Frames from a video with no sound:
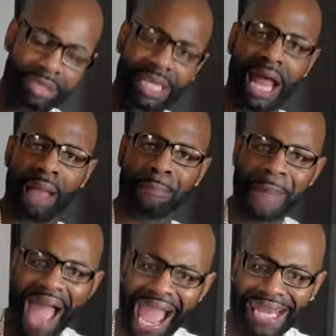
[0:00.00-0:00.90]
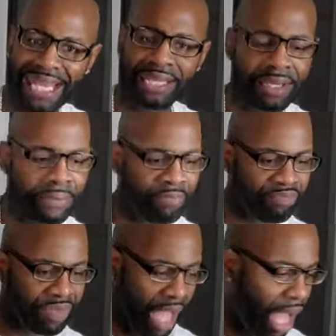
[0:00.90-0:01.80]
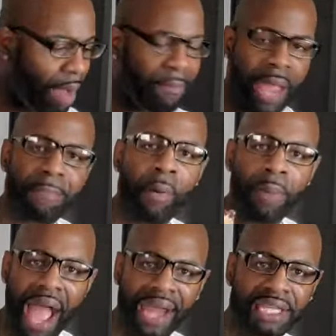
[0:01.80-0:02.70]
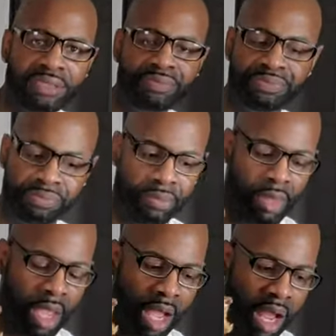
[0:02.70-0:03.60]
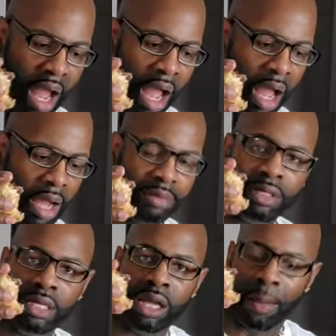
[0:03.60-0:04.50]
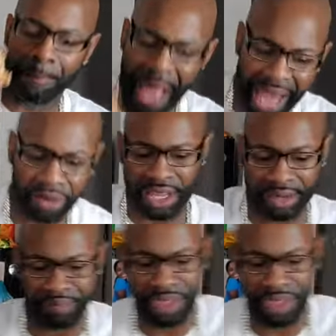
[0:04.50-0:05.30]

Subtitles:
Then I pattied, maple patty, battered it